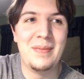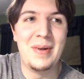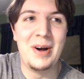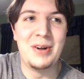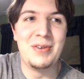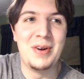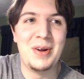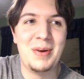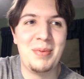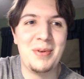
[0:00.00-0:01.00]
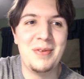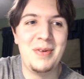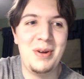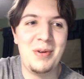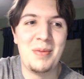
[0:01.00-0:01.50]
I'll try to upload a
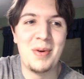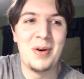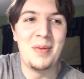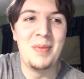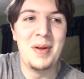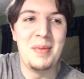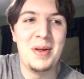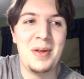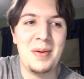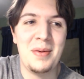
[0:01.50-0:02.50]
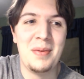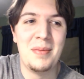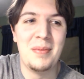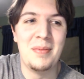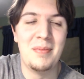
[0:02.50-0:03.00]
video tomorrow, maybe.
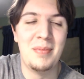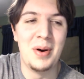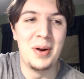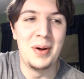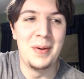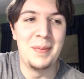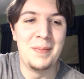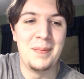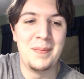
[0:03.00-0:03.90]
But, um,